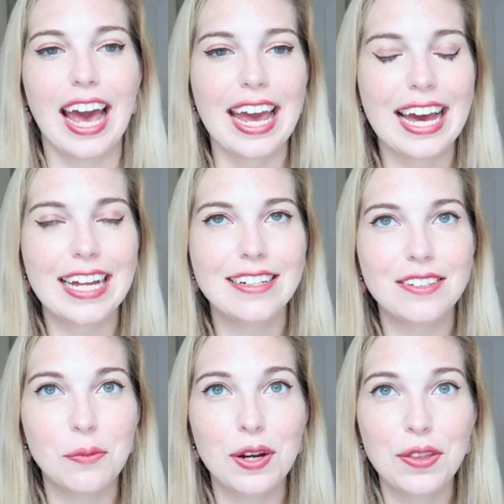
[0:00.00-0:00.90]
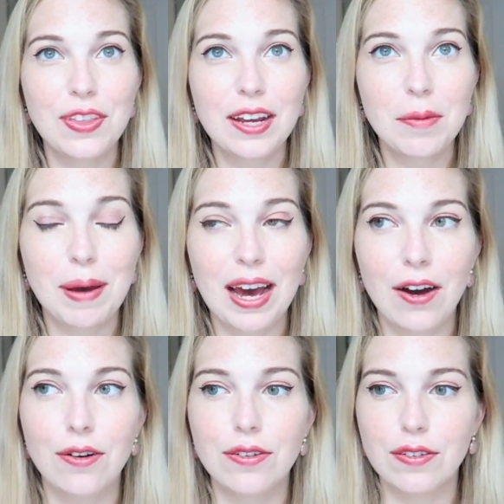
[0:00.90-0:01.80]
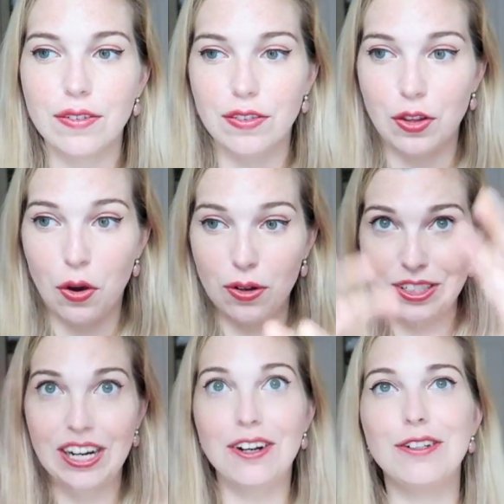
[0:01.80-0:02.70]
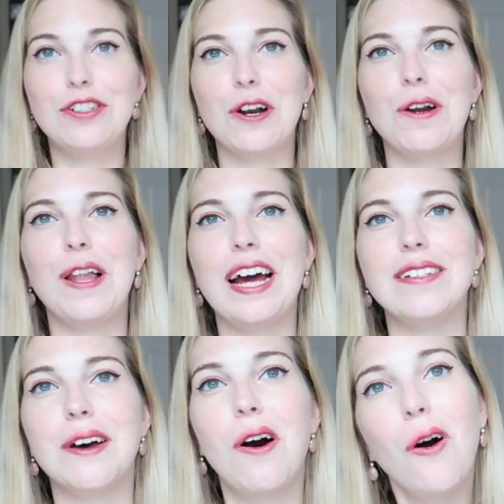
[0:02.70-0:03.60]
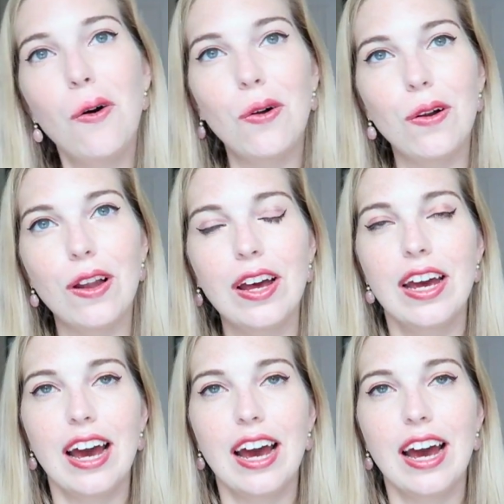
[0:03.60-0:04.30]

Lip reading: And when you think about the tarot journal as a whole,